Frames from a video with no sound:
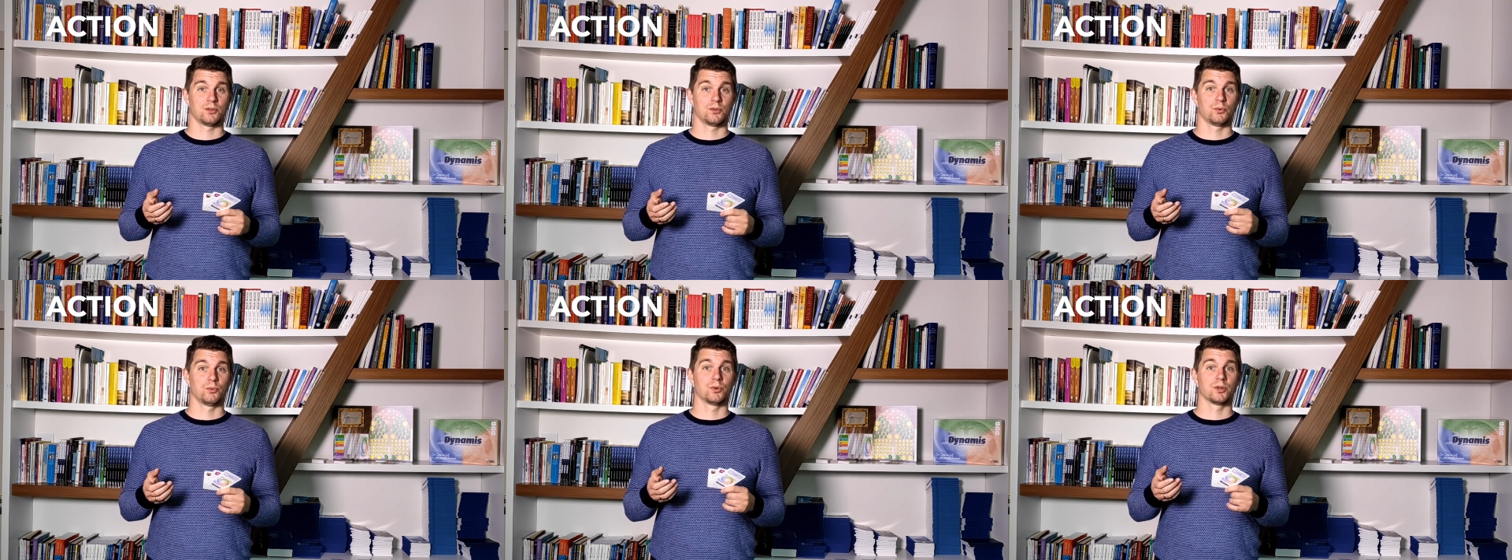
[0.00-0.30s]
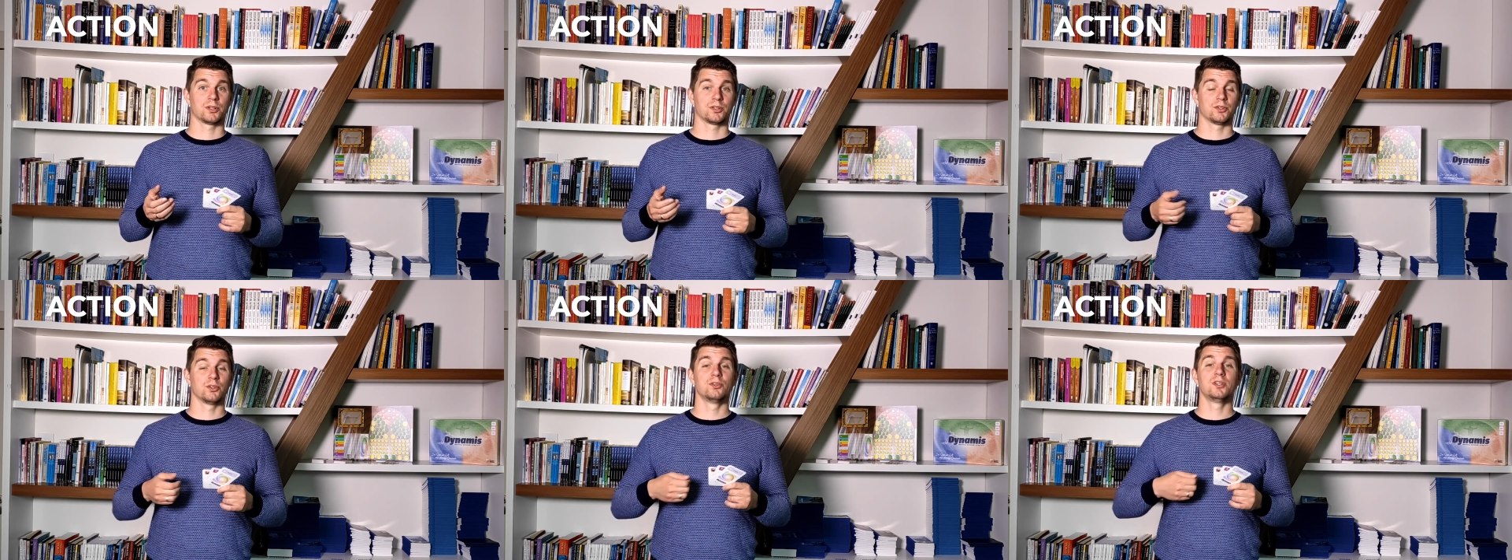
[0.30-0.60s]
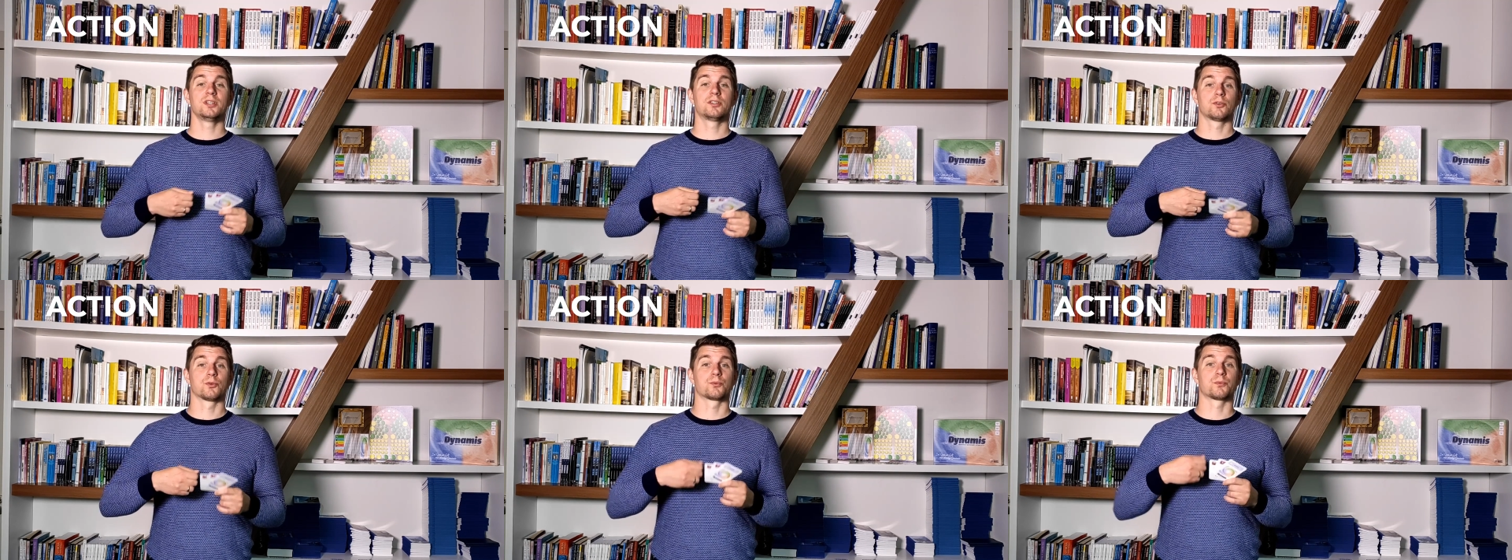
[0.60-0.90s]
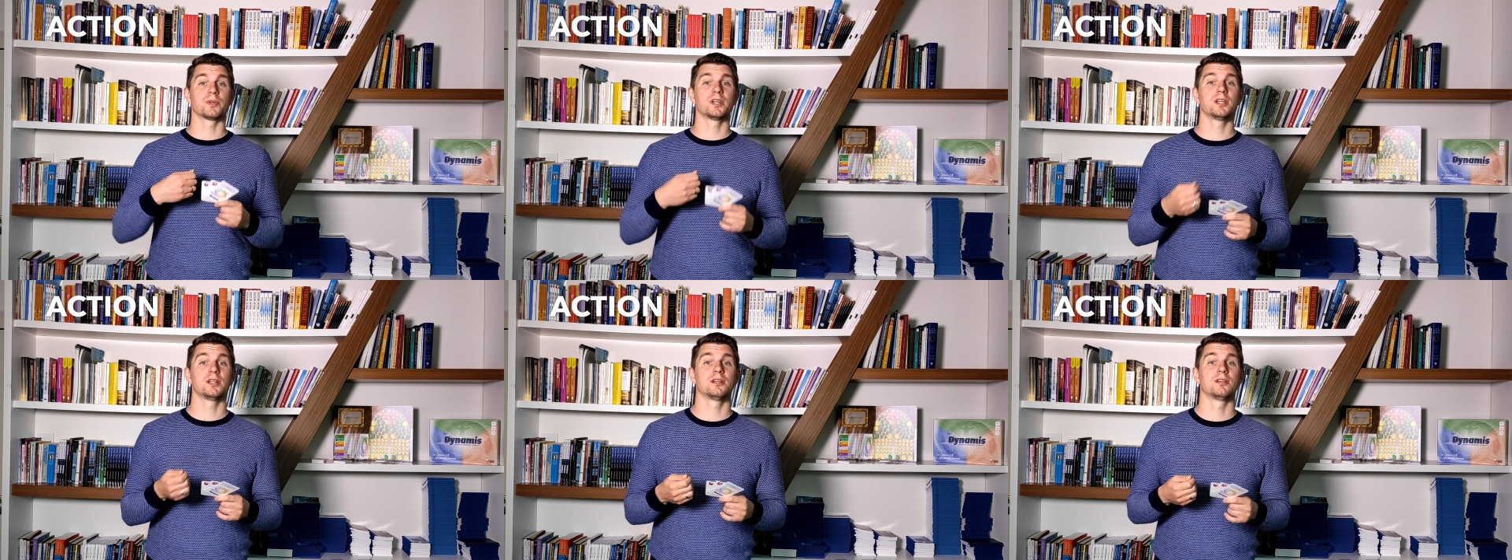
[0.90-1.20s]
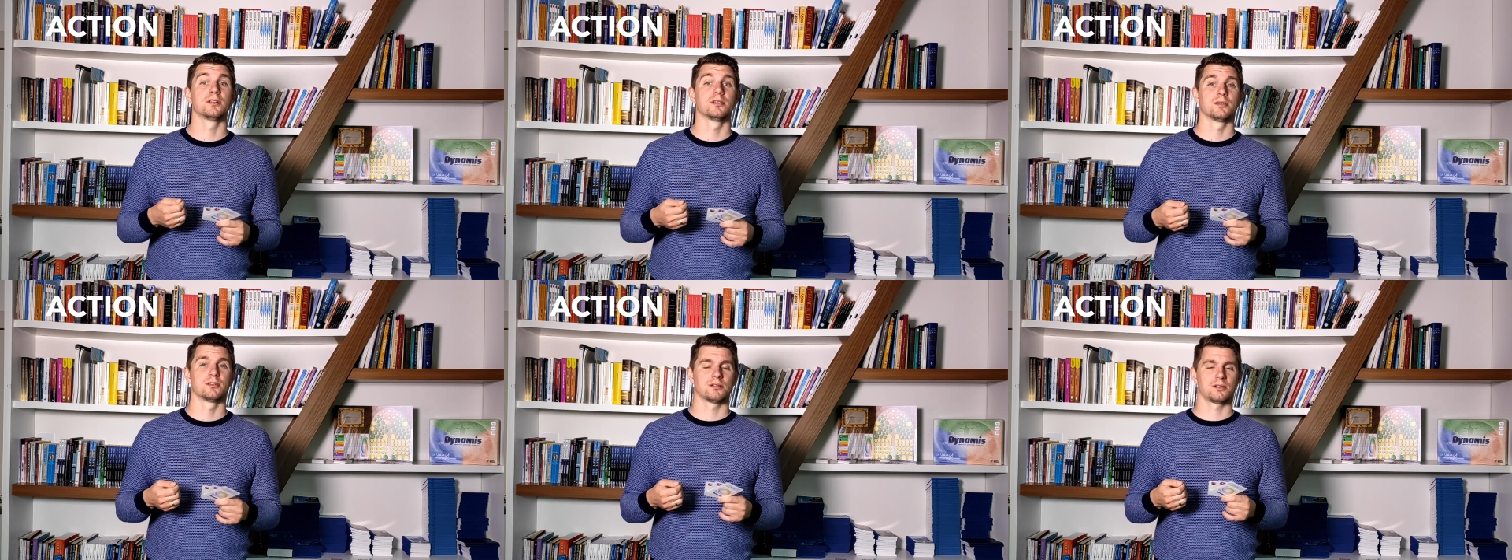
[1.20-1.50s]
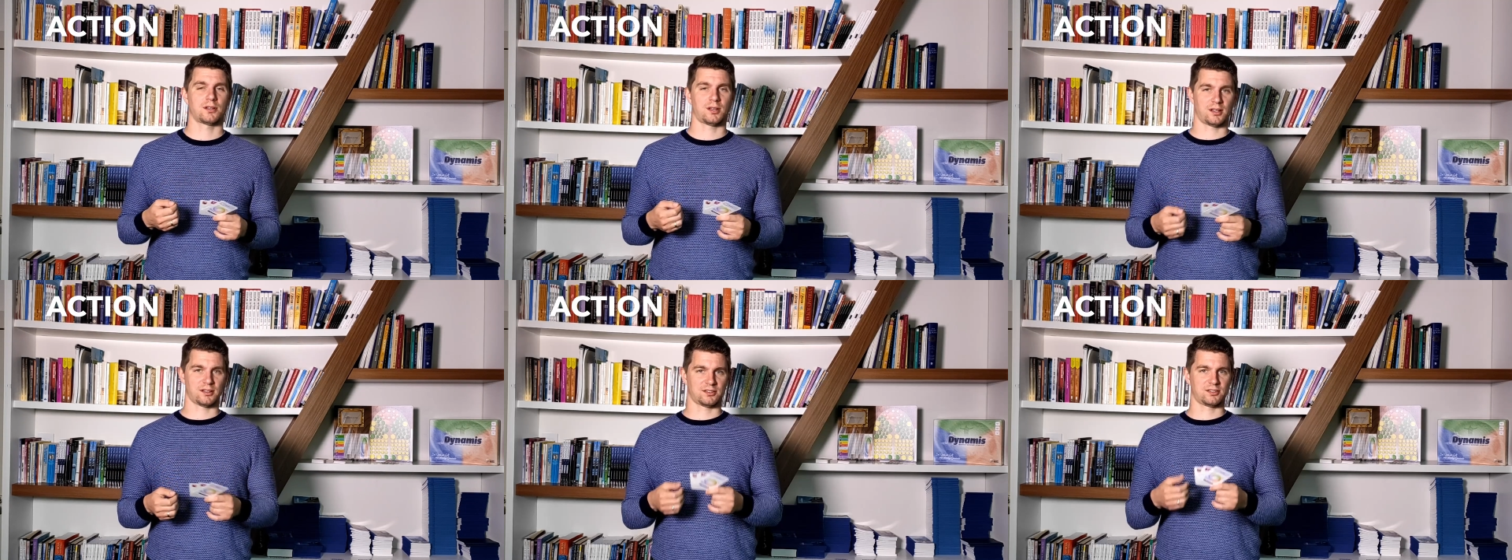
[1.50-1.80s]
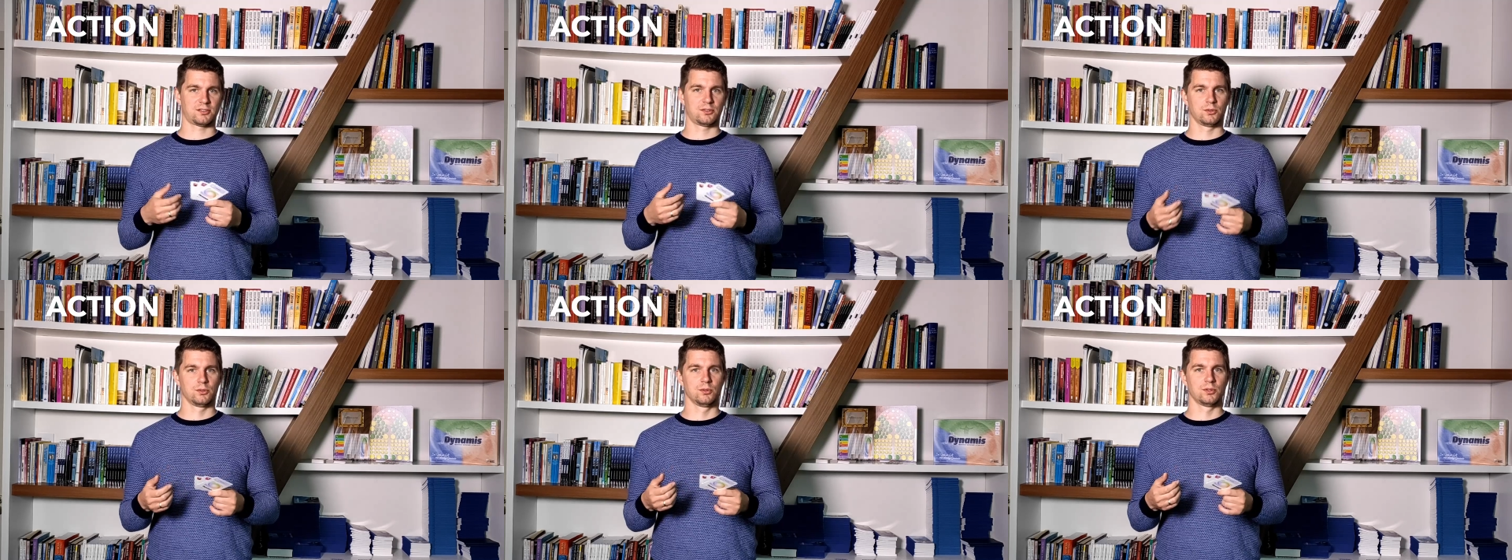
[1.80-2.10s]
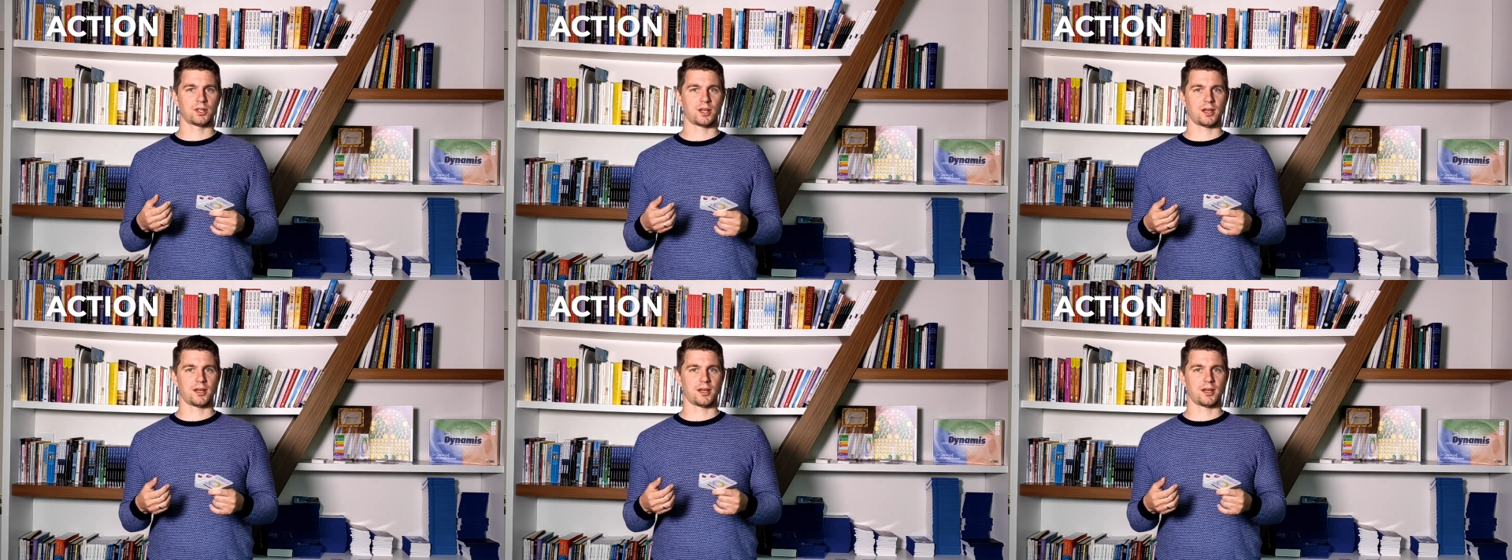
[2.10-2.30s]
what you need to read as soon